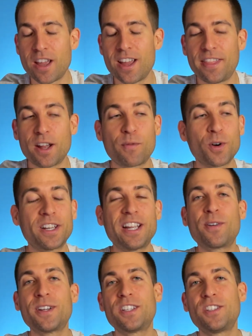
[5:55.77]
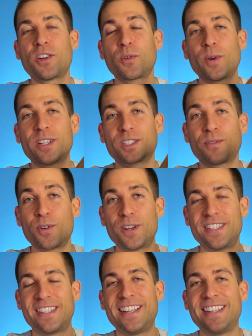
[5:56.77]
It therefore decreases your risk for
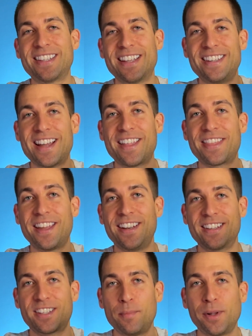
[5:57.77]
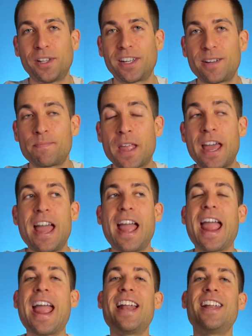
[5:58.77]
disease, death, and disability,
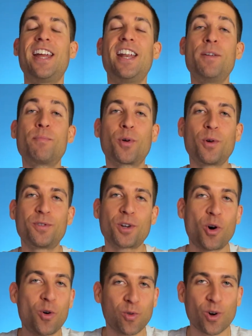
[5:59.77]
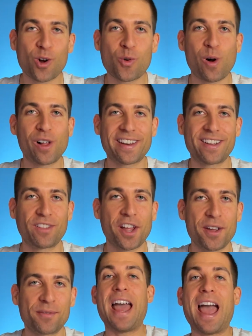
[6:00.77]
and it improves your overall quality of
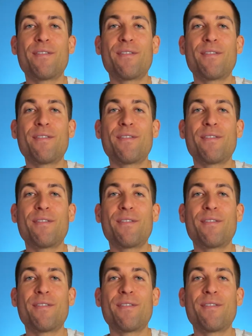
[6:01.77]
life.